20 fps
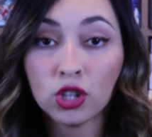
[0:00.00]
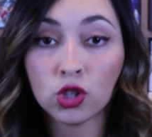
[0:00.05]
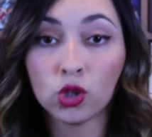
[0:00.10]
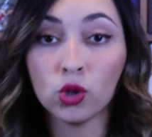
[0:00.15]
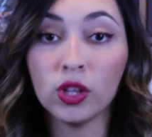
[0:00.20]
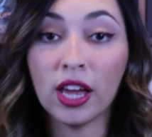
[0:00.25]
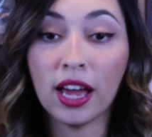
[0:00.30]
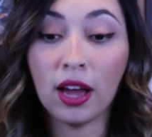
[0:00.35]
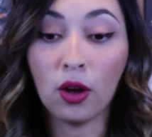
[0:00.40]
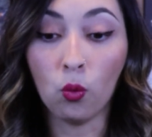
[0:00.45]
so
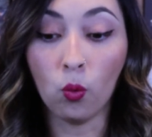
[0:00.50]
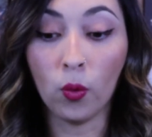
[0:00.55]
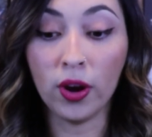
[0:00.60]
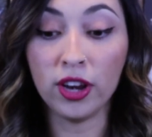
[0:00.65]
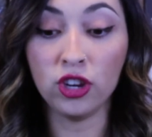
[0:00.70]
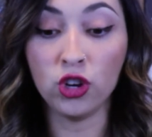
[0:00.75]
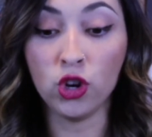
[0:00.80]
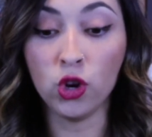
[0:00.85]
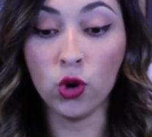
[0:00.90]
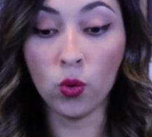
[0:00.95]
that
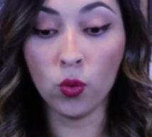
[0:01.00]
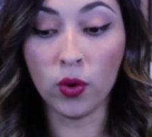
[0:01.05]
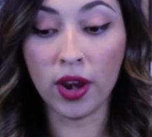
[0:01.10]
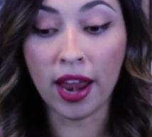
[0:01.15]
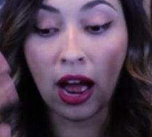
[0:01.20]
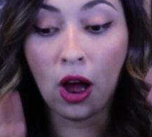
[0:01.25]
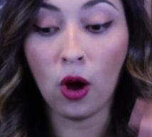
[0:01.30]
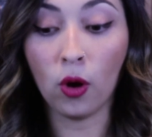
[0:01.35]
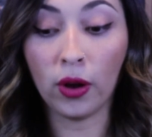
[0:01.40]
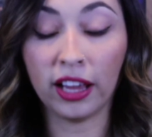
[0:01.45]
when you
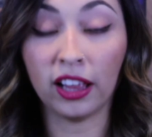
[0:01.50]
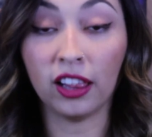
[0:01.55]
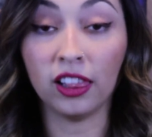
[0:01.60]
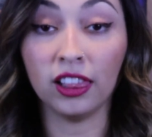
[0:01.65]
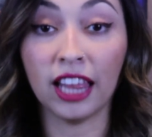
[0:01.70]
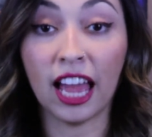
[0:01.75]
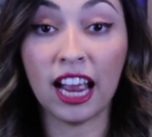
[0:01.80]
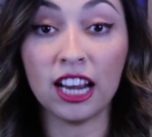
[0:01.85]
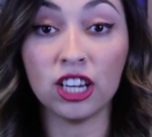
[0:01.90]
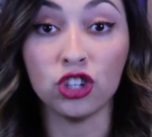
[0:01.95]
now
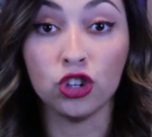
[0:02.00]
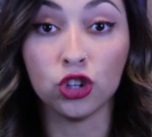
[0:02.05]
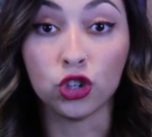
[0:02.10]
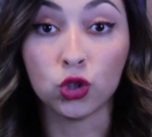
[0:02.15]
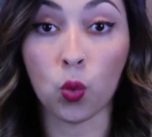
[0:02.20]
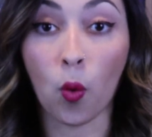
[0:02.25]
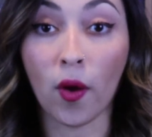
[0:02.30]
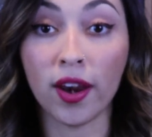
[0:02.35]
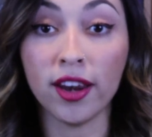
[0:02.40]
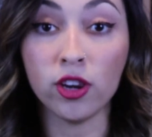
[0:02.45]
collect your
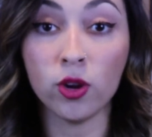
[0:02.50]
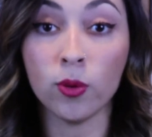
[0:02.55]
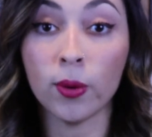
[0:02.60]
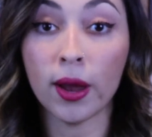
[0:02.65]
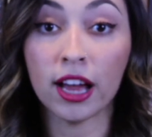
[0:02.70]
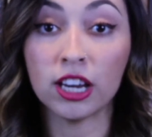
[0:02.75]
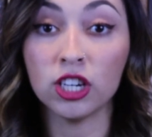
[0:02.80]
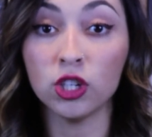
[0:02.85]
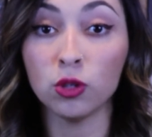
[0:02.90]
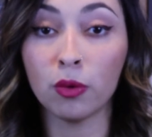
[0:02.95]
20 new
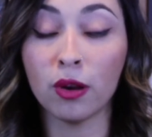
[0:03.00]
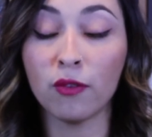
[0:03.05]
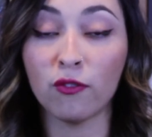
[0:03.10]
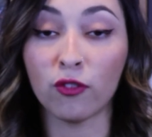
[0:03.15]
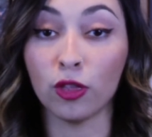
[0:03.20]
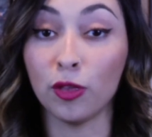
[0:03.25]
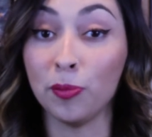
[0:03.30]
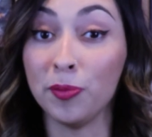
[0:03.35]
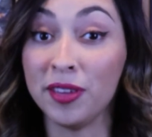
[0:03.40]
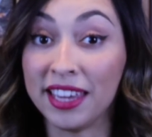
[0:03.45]
henchmen
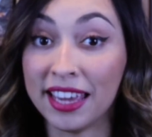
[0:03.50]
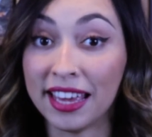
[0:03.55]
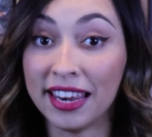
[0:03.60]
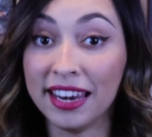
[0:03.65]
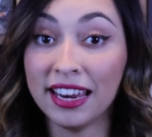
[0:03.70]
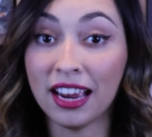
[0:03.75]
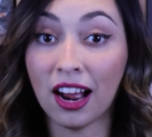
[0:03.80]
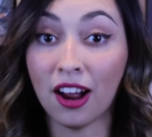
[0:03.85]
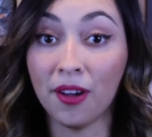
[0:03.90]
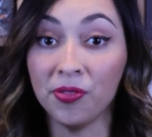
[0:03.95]
from the
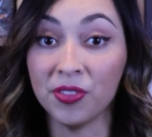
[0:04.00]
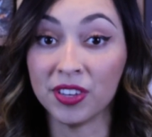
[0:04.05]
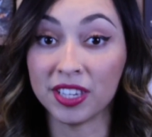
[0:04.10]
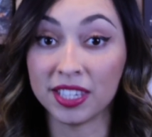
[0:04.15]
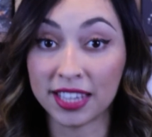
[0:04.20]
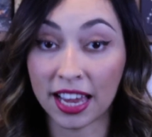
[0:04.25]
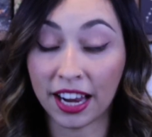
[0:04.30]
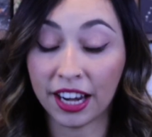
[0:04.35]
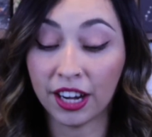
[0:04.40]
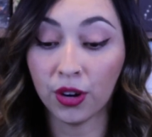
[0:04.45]
beginning of the
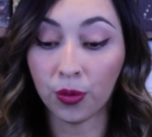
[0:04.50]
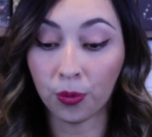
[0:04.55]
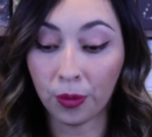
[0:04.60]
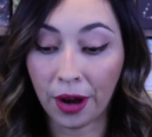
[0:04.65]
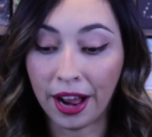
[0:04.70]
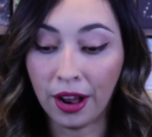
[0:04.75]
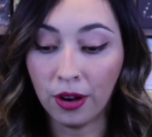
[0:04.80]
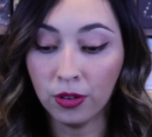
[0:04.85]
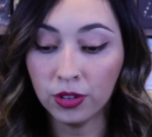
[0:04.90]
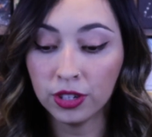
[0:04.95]
second
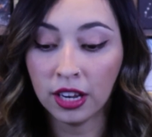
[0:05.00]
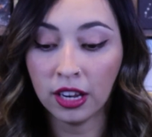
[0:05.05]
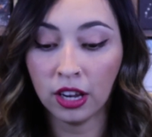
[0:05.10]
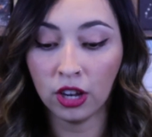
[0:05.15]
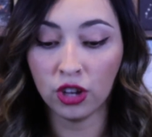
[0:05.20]
round,